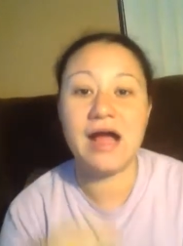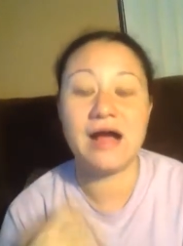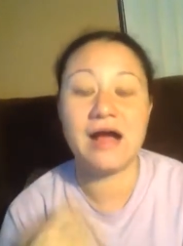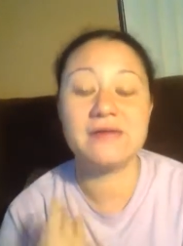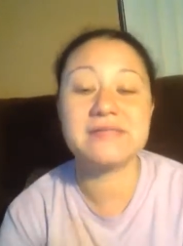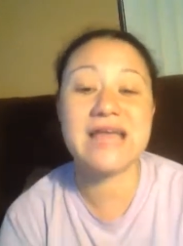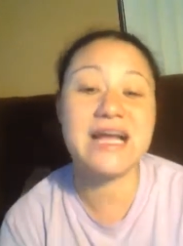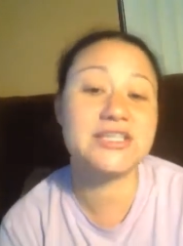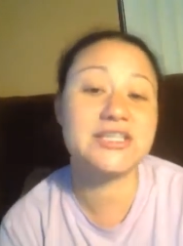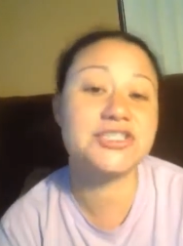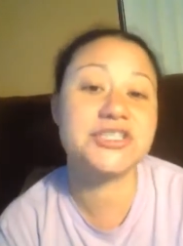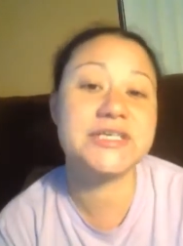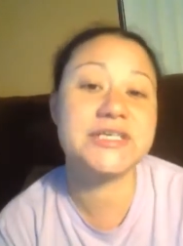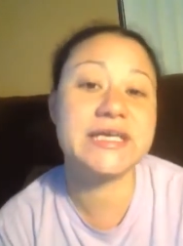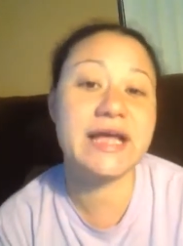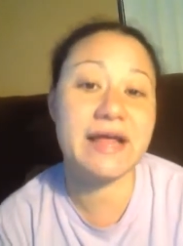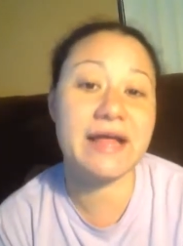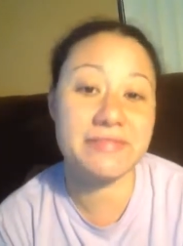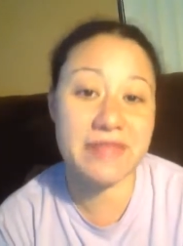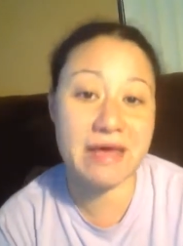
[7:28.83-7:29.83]
I was
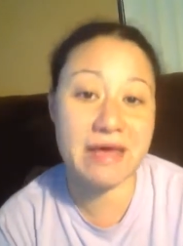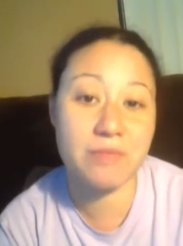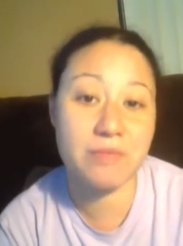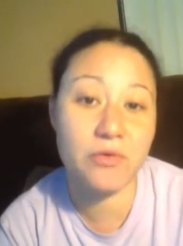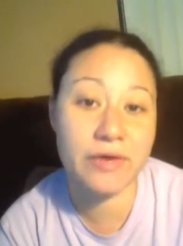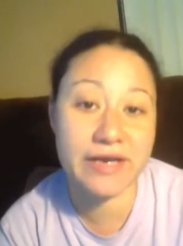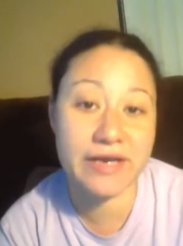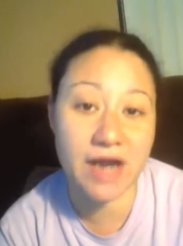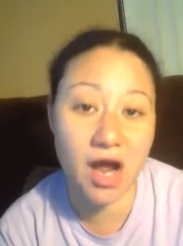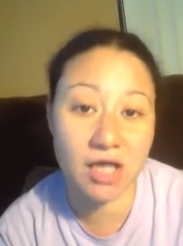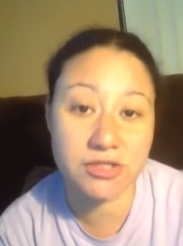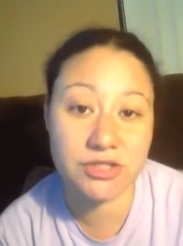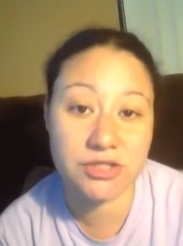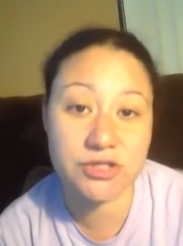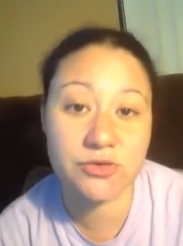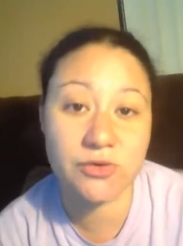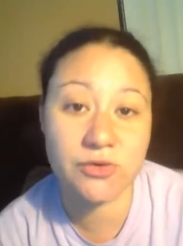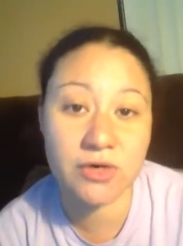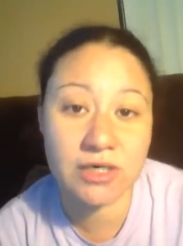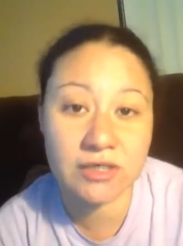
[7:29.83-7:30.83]
actually at that point on
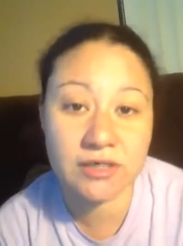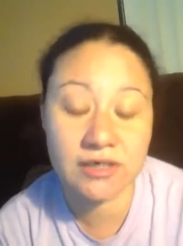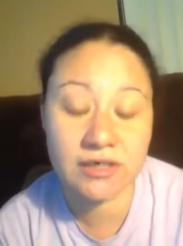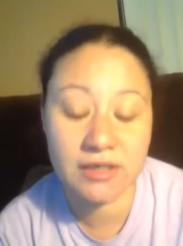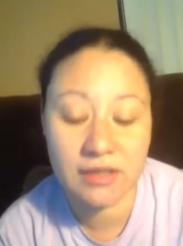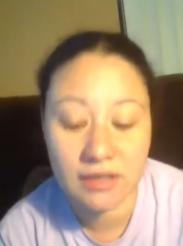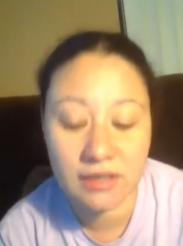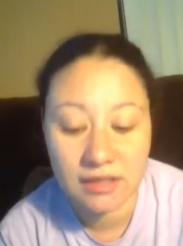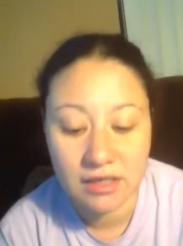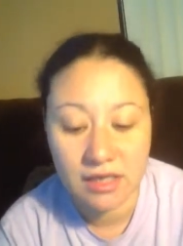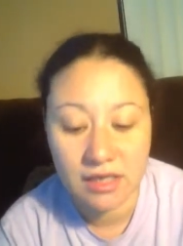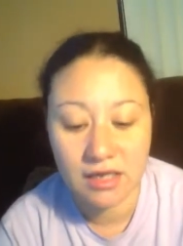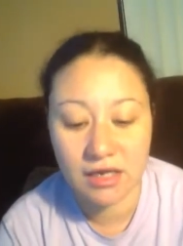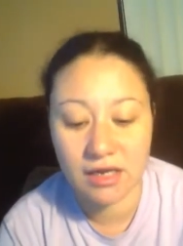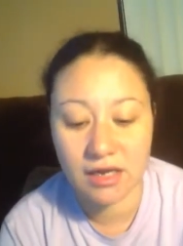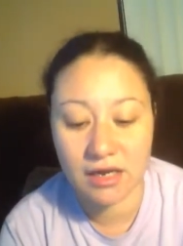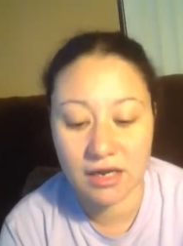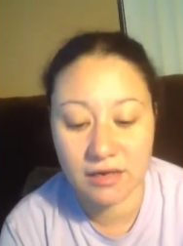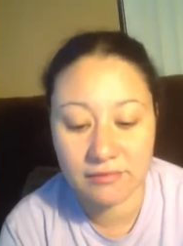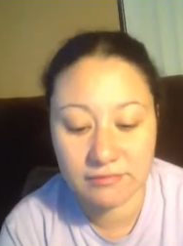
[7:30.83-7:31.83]
tour,
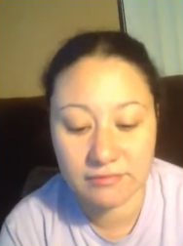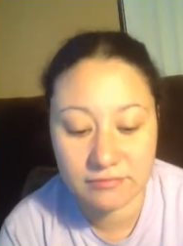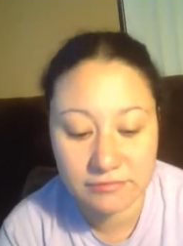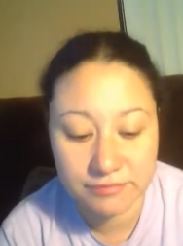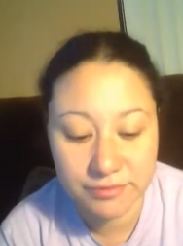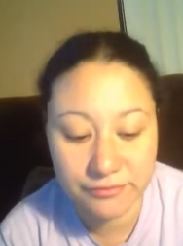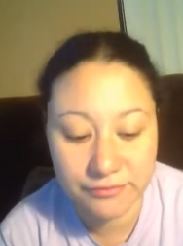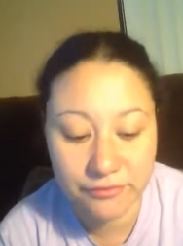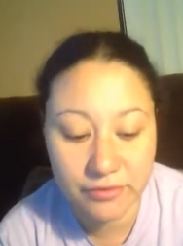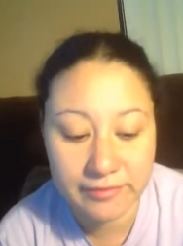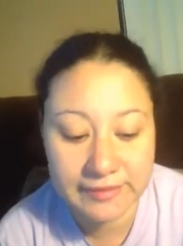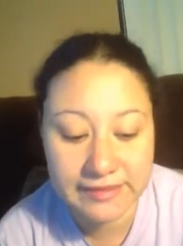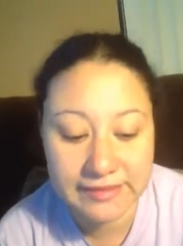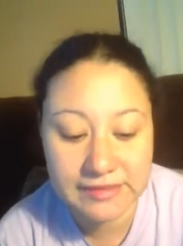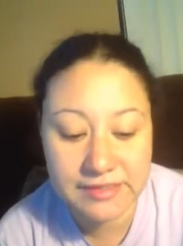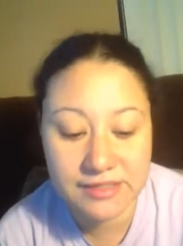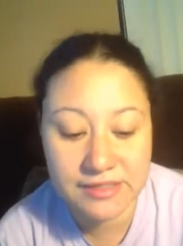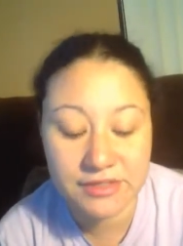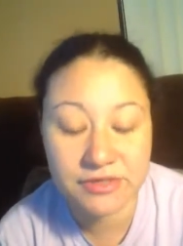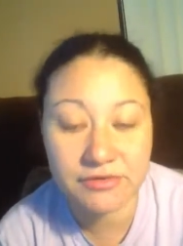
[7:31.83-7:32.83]
um, performing
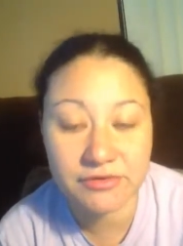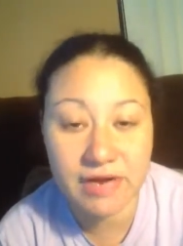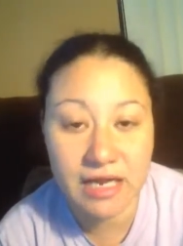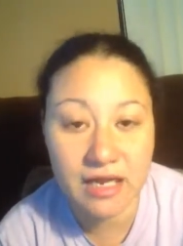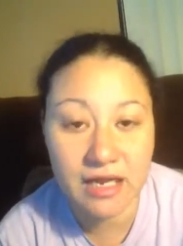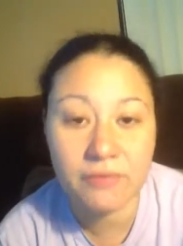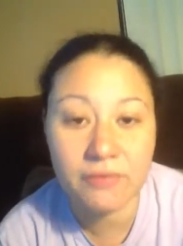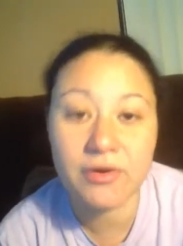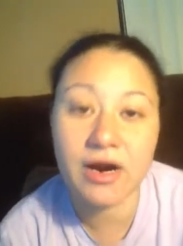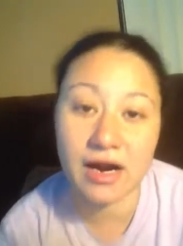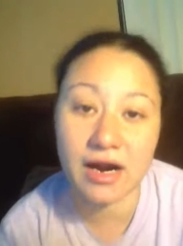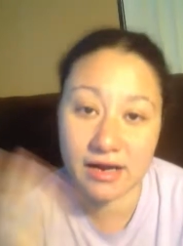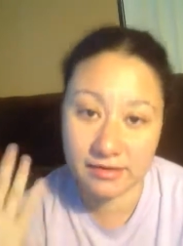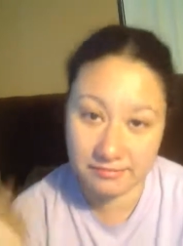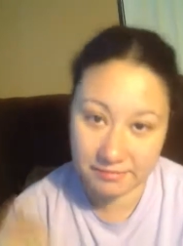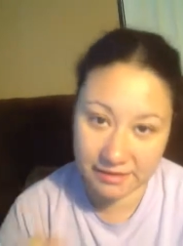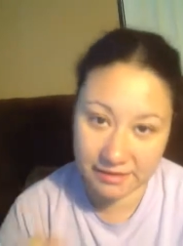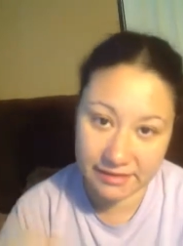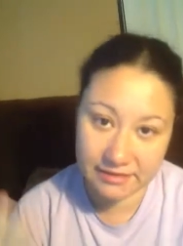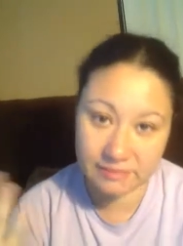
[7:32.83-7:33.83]
in Cinderella, where I
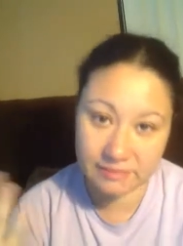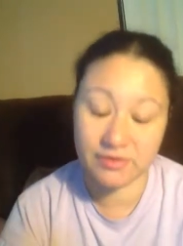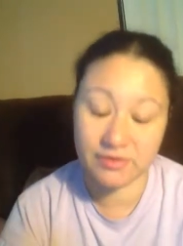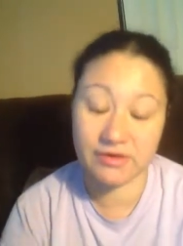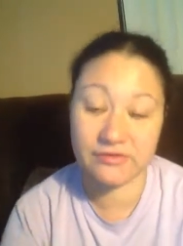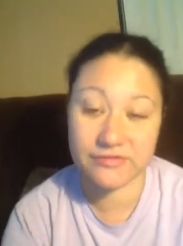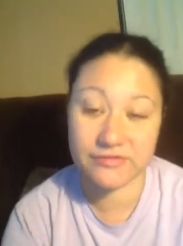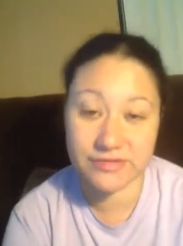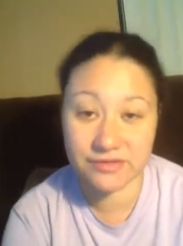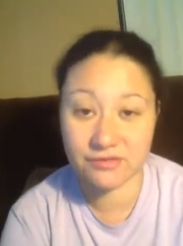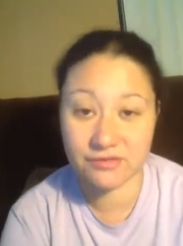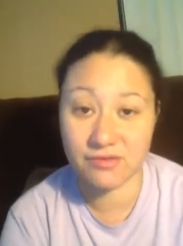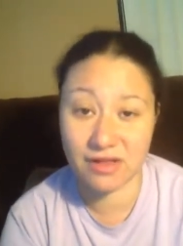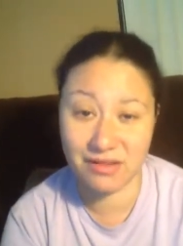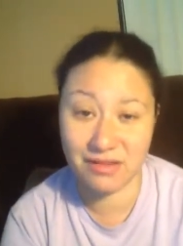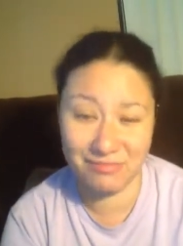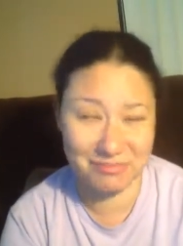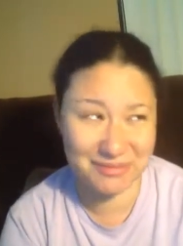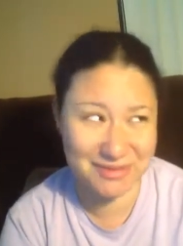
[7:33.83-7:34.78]
played the part of Cinderella,